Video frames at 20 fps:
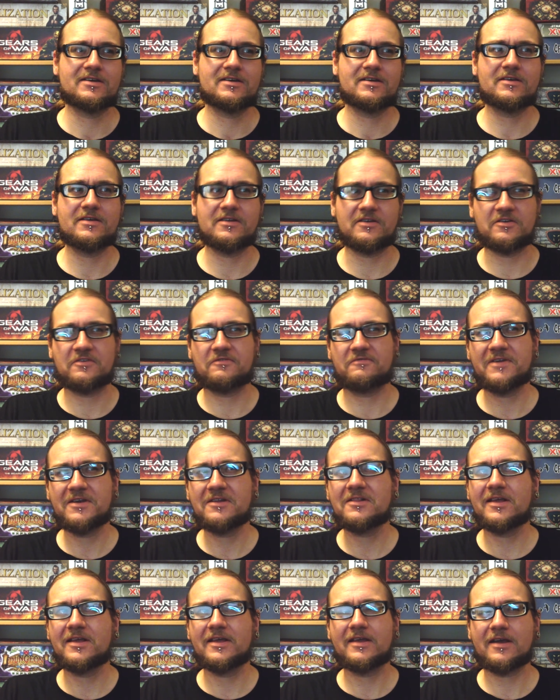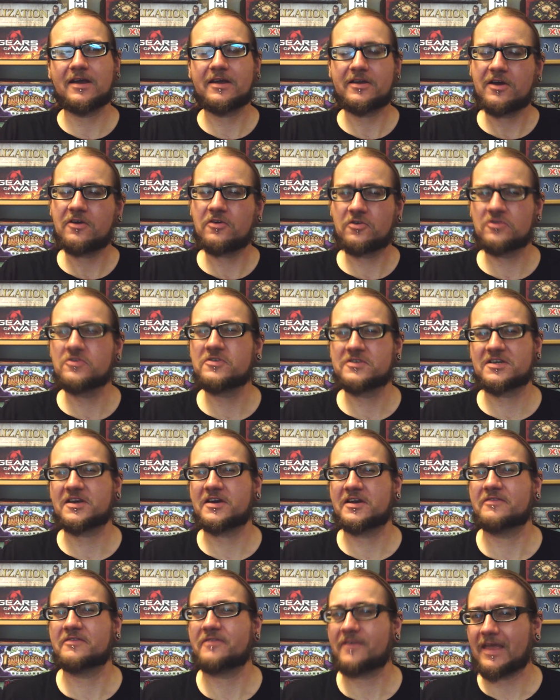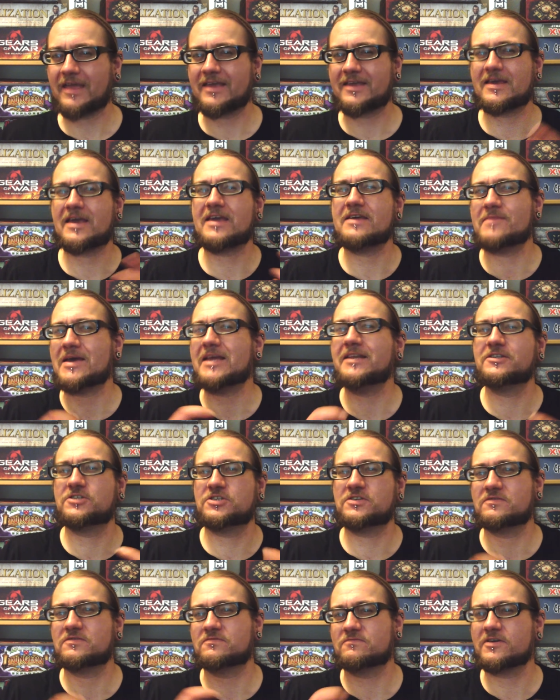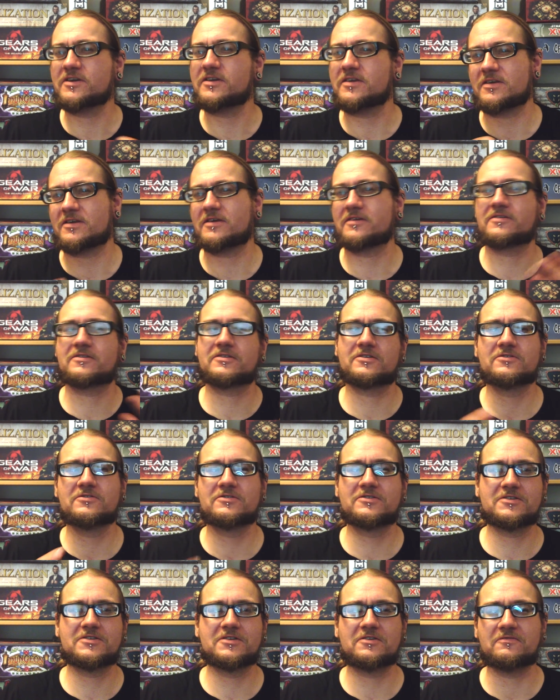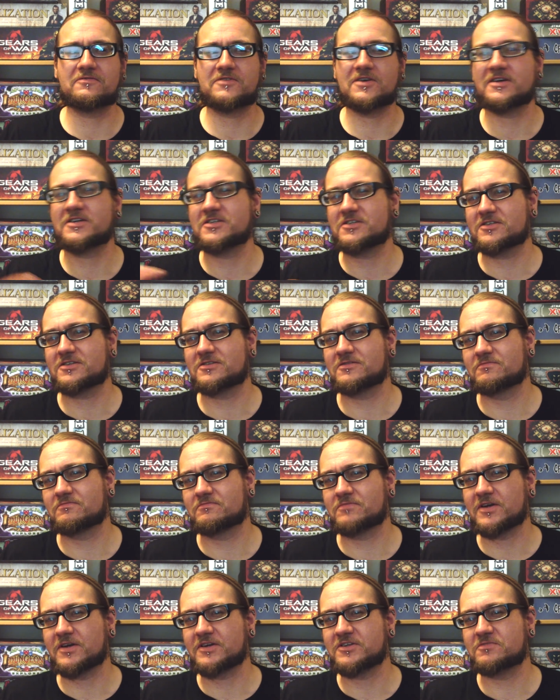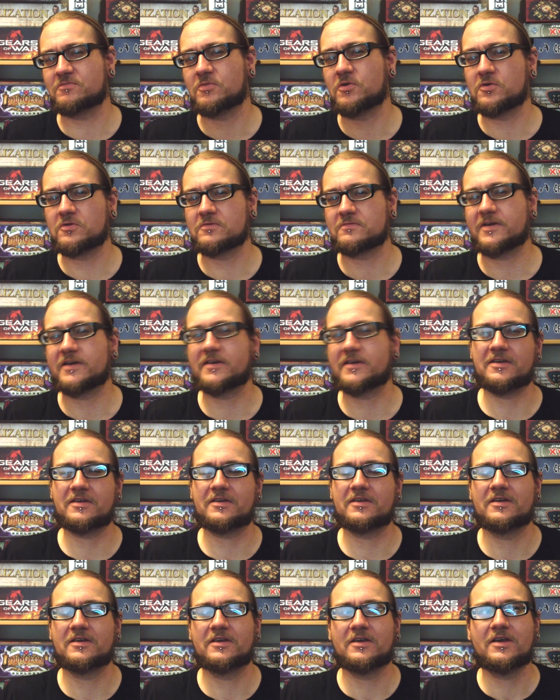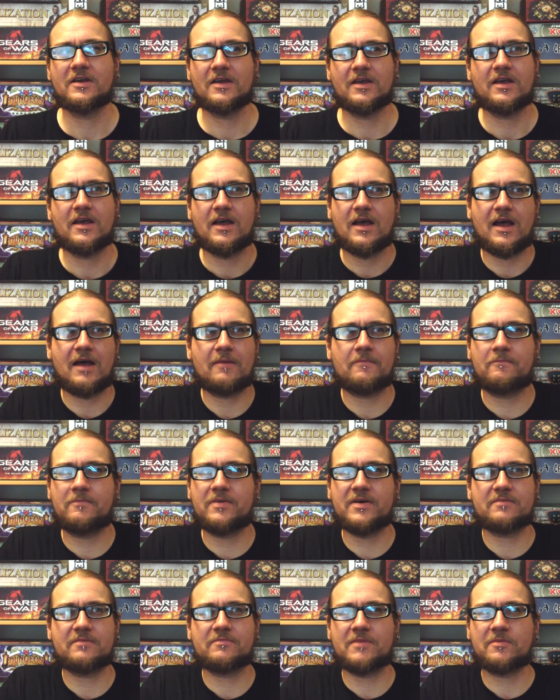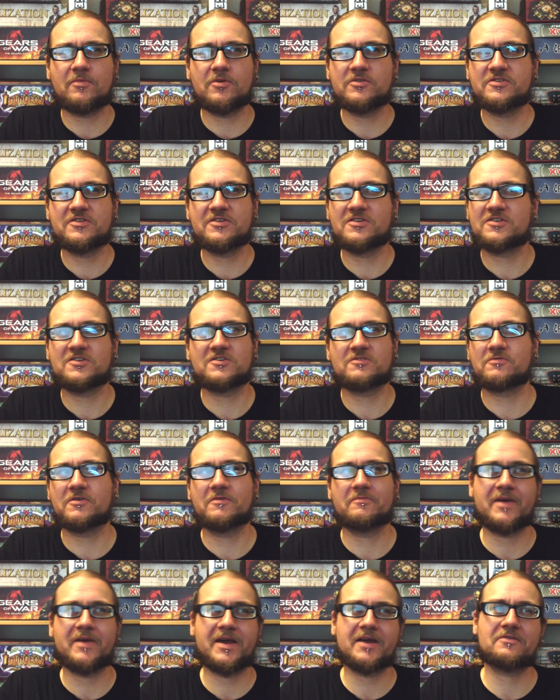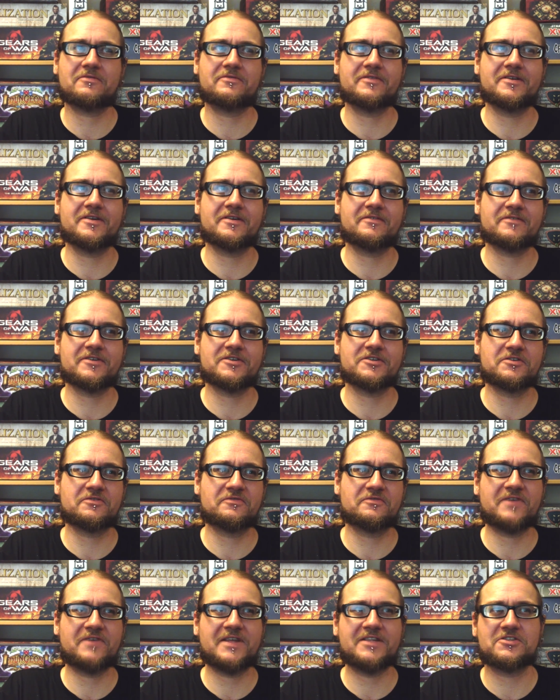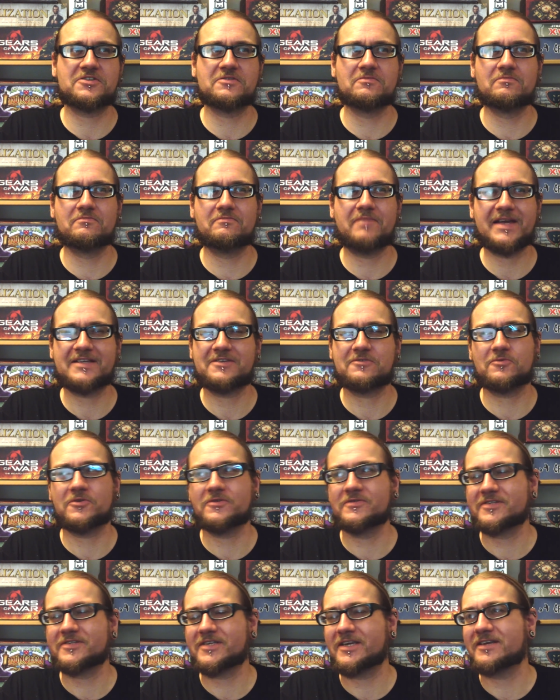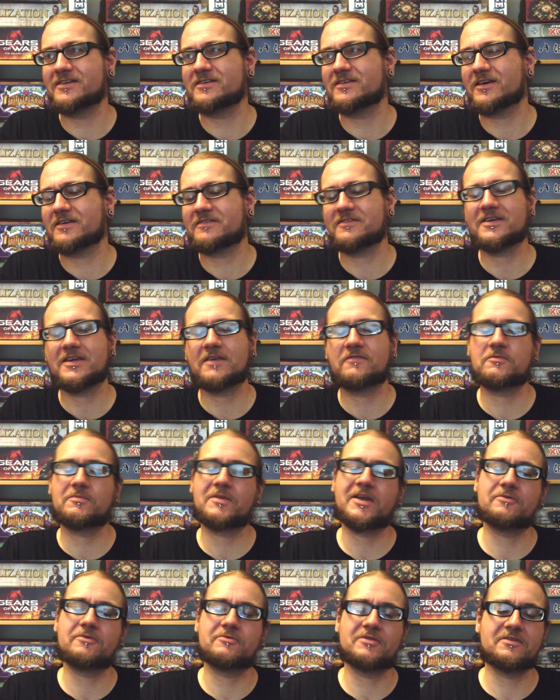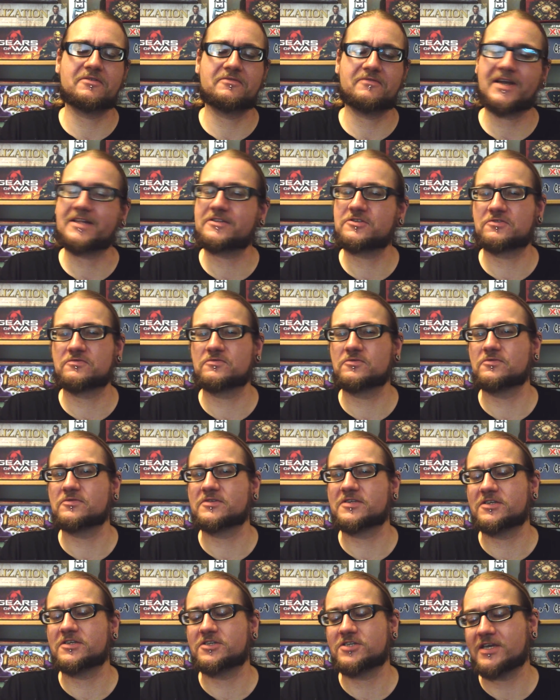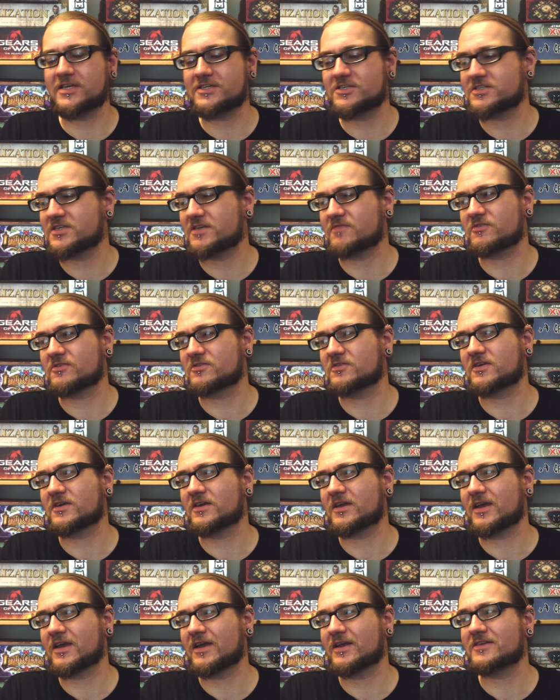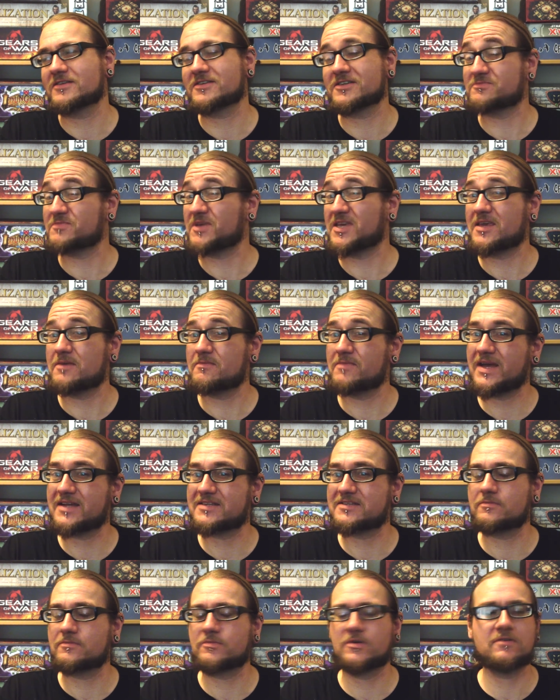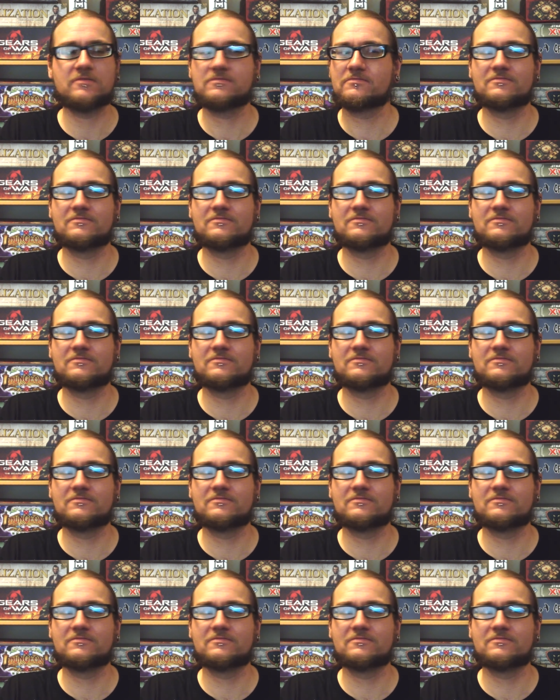You know, you feel like I got a good kind of game engine running, I got a good sort of dice dice pull running but my monsters just weren't powerful enough. I should have fed some better ones in. I think if you play with advanced rules, it changes everything and it does make it better. But